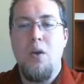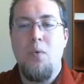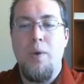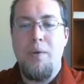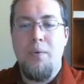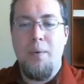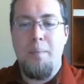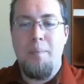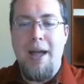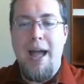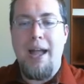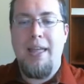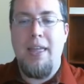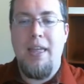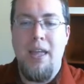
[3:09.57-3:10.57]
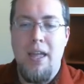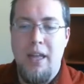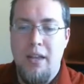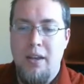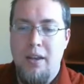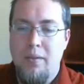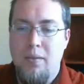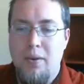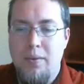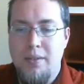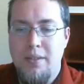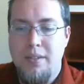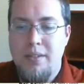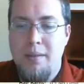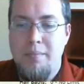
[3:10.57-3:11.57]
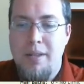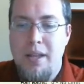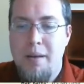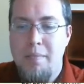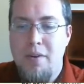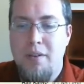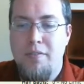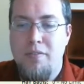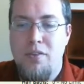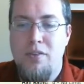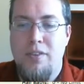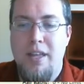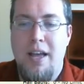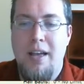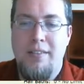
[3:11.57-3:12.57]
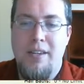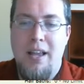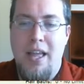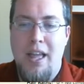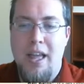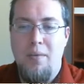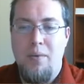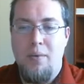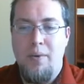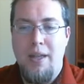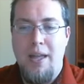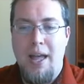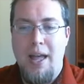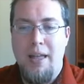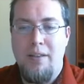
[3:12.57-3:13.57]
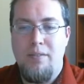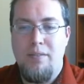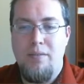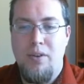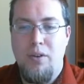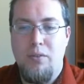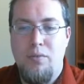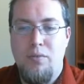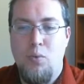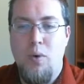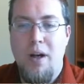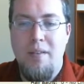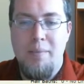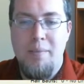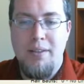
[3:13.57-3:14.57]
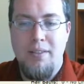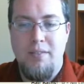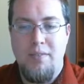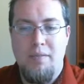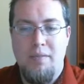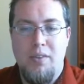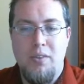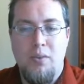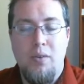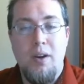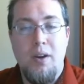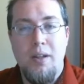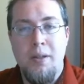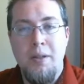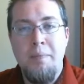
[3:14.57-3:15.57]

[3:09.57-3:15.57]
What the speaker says: we were back in, where was it, September of 2008, where we had, 12 months of inventory.